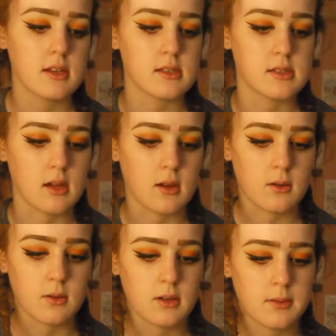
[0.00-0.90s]

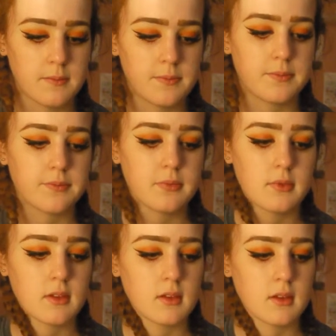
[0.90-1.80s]
So
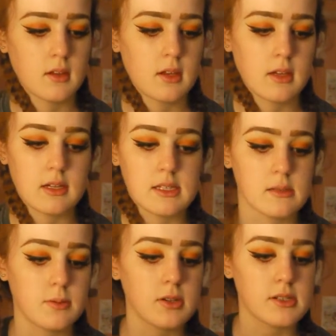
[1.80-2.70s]
it
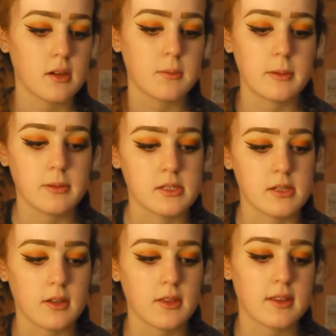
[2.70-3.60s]
supports young people to
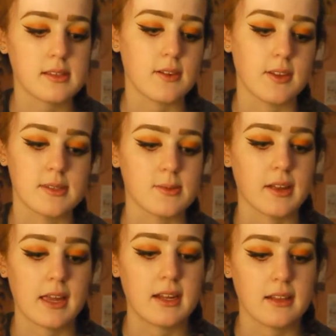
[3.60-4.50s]
do good things for others while
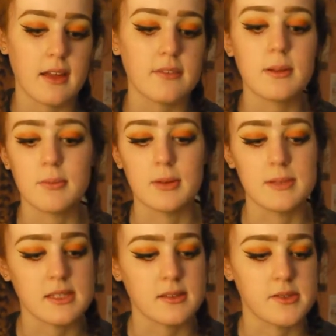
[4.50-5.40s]
gaining life and
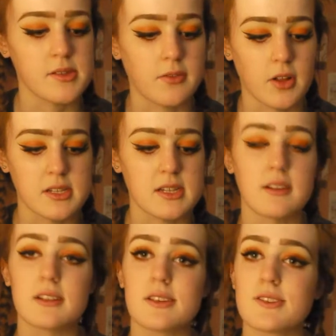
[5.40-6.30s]
employment skills through
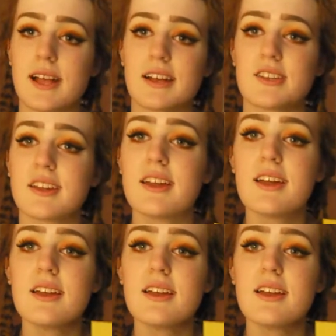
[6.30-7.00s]
volunteering and social action.